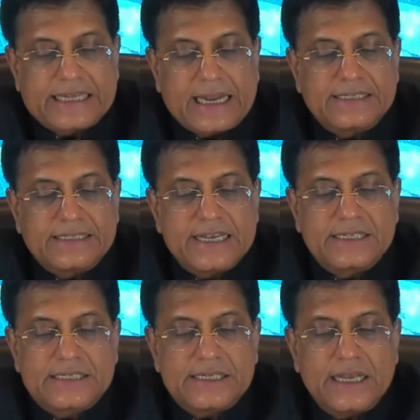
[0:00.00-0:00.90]

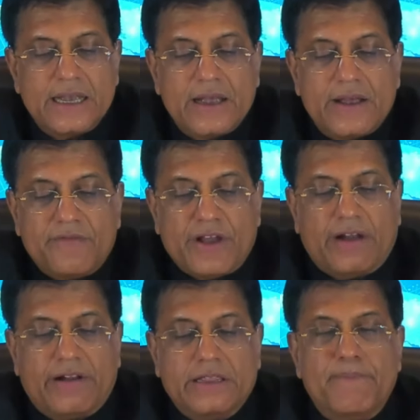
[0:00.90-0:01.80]
Excellencies,
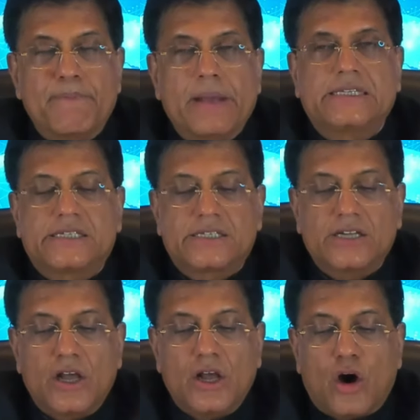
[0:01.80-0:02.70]
we are in the
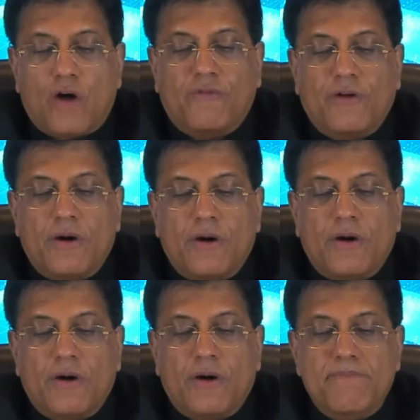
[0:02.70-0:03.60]
midst of a
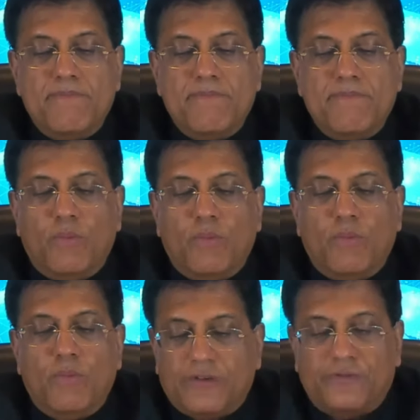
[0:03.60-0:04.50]
massive global
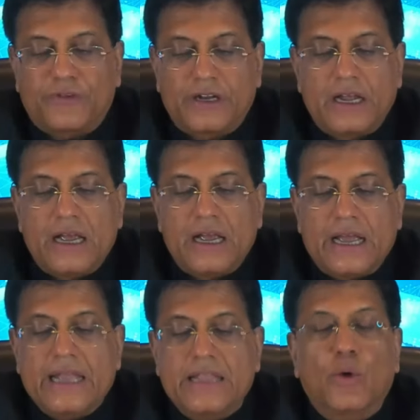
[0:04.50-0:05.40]
shift
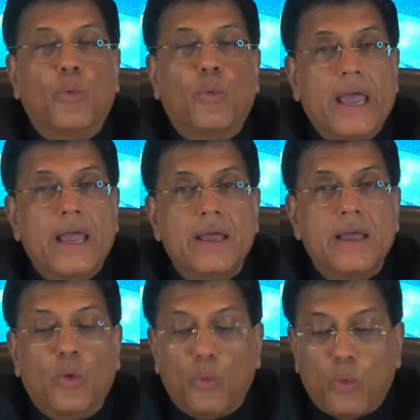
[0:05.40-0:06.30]
in the
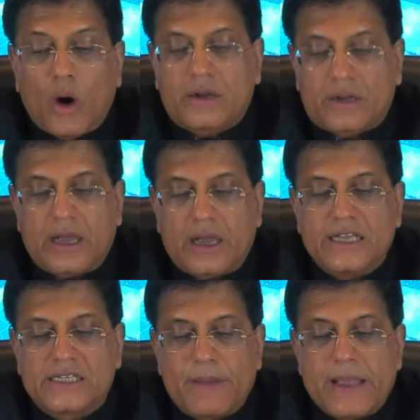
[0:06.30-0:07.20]
way work
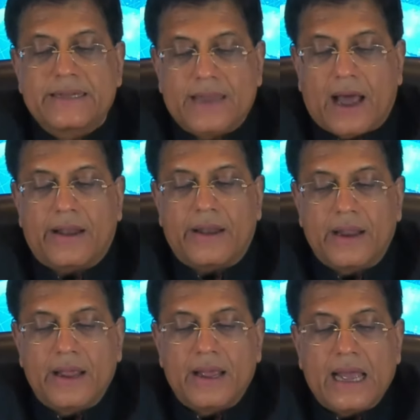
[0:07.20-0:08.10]
is being
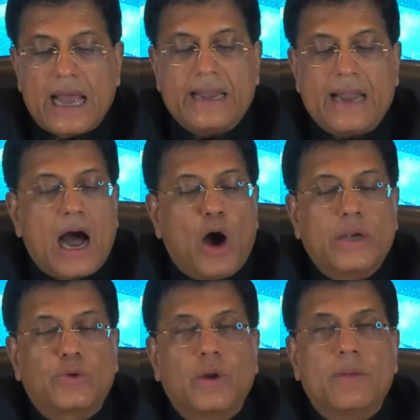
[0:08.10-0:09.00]
done and
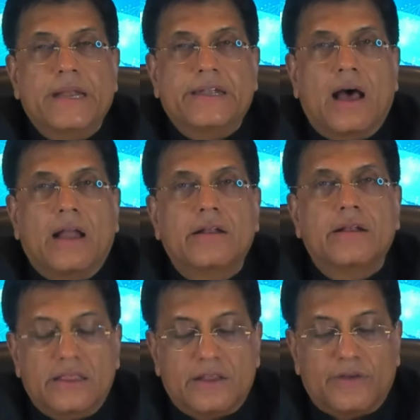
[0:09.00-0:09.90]
how it will be
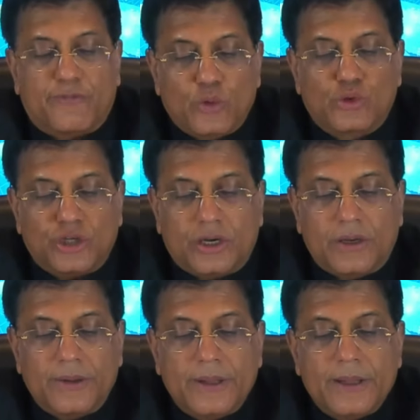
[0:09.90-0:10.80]
done in the future.